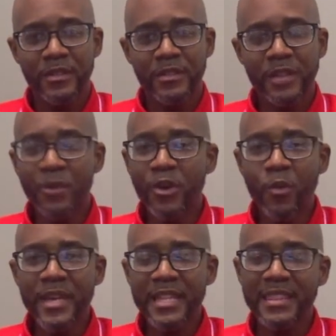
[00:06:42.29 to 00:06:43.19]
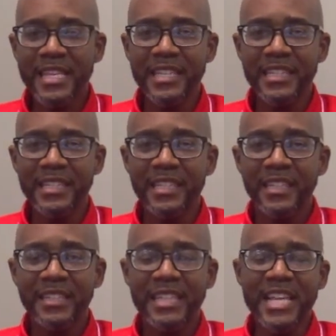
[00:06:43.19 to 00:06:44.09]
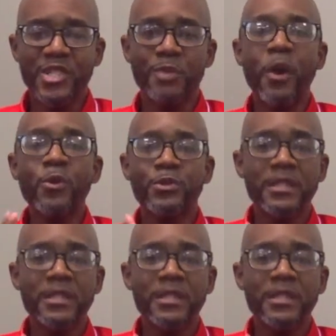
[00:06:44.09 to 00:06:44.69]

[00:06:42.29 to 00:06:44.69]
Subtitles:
Don't go in thinking that they're supposed